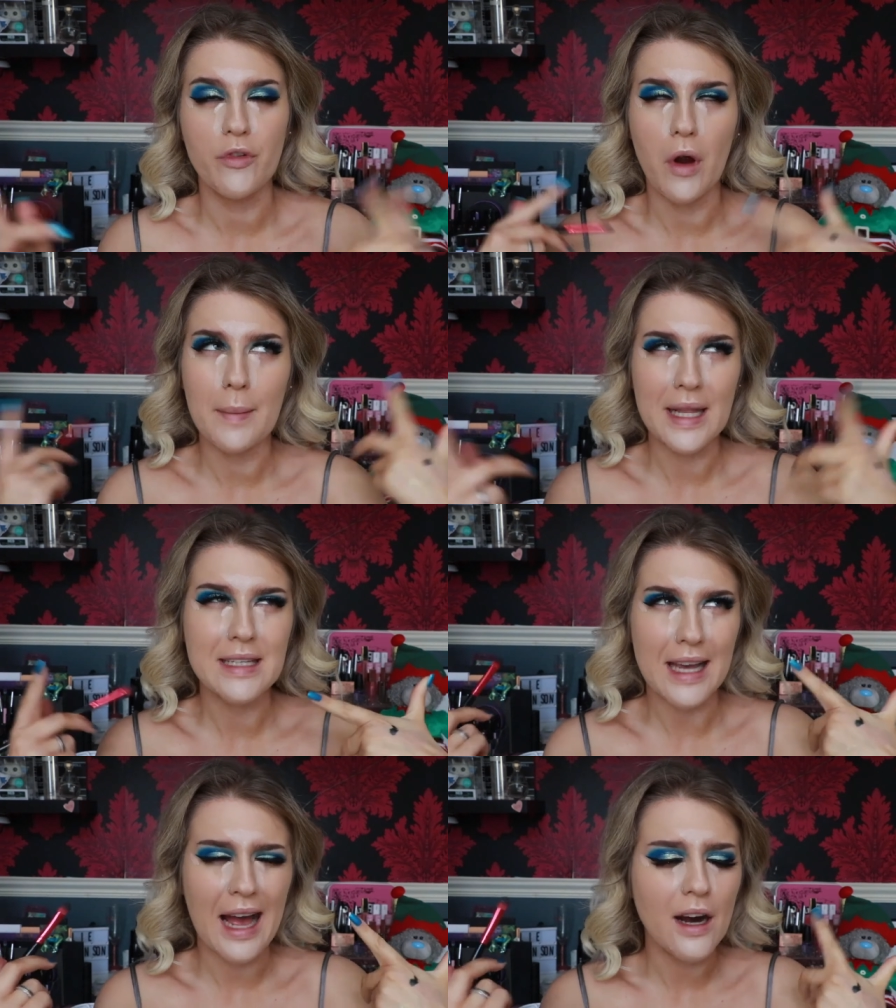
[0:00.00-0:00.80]
before I
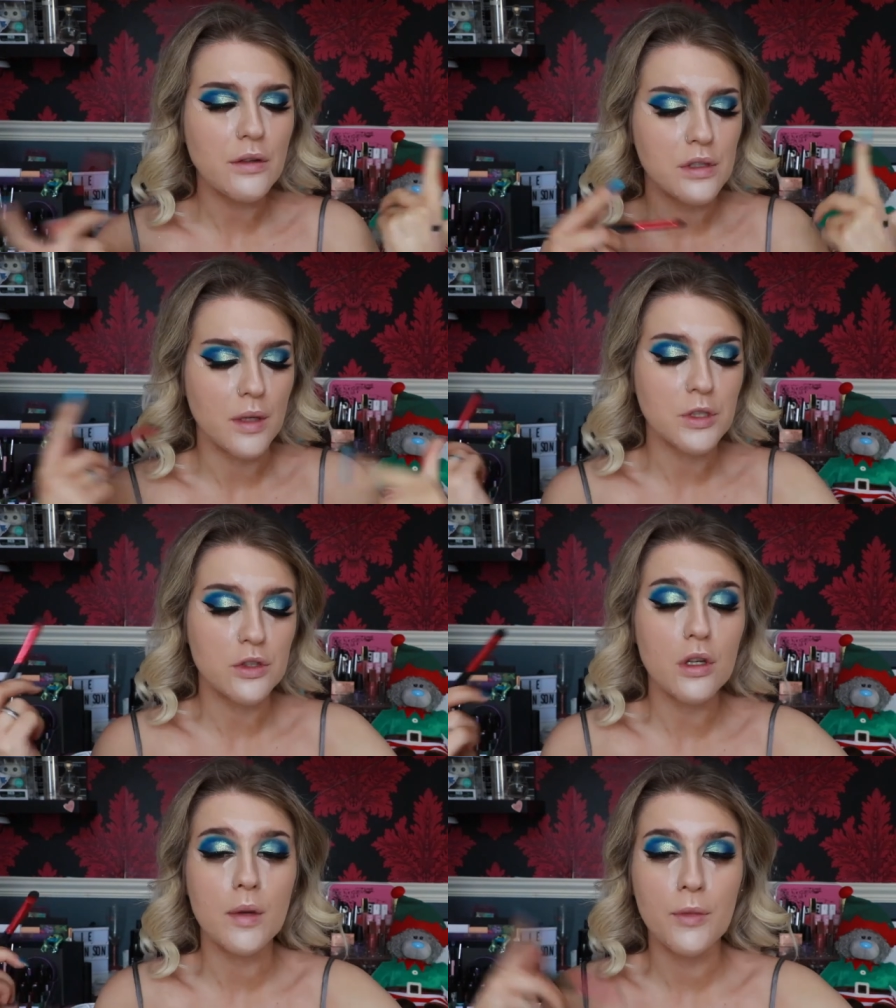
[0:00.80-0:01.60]
blend it out. So I'm
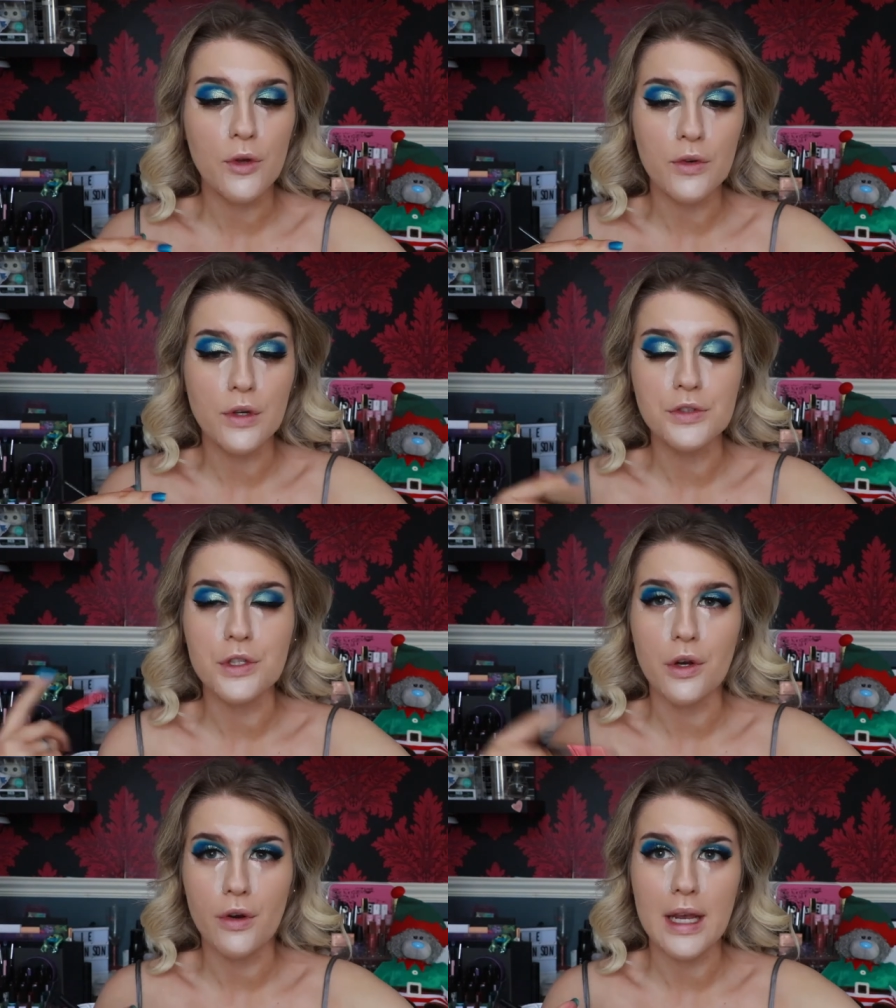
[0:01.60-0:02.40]
just going to move on
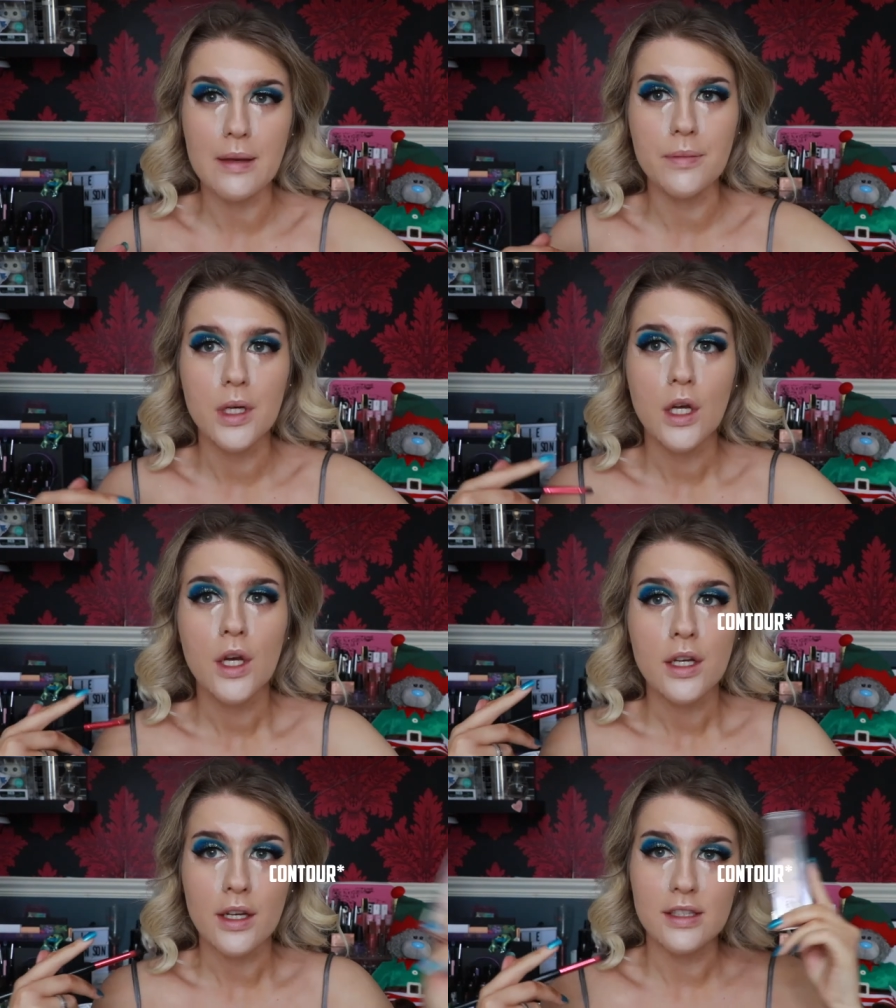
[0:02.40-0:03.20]
to cream
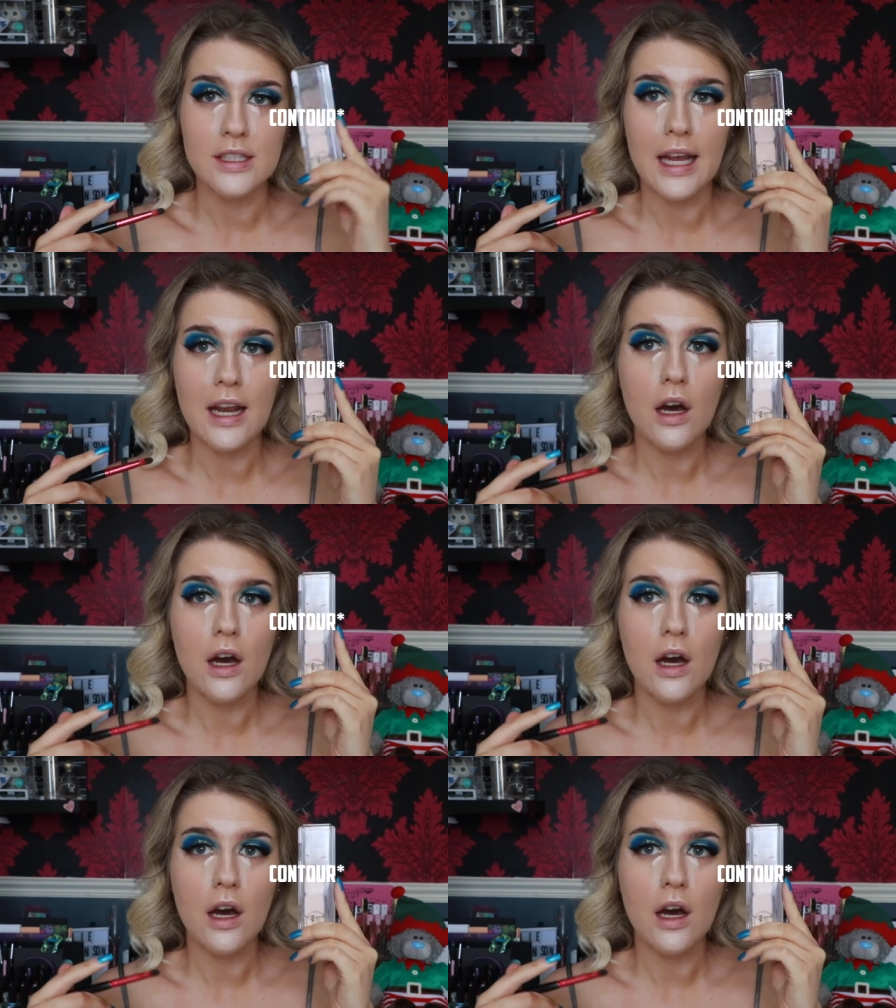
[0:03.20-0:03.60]
concealer.